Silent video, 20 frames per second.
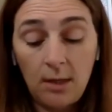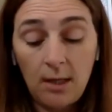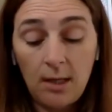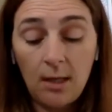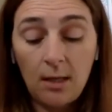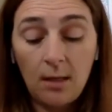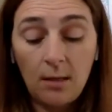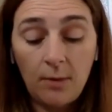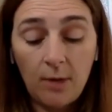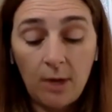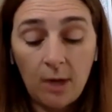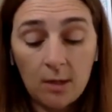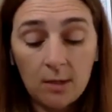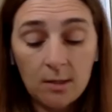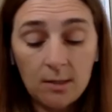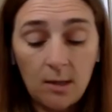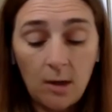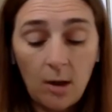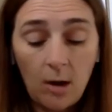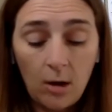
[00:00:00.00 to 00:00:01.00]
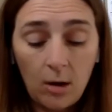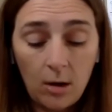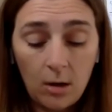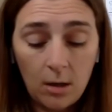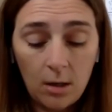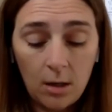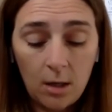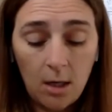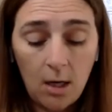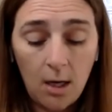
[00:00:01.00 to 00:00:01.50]
in the box
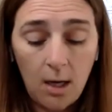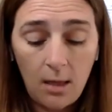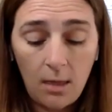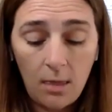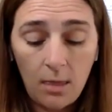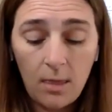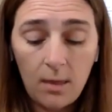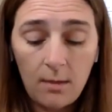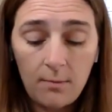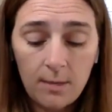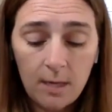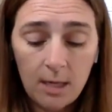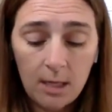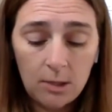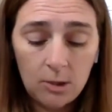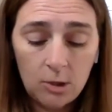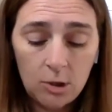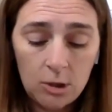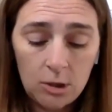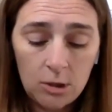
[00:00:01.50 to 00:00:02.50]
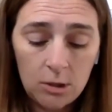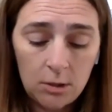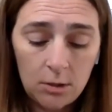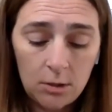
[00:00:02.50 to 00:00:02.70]
on the bench.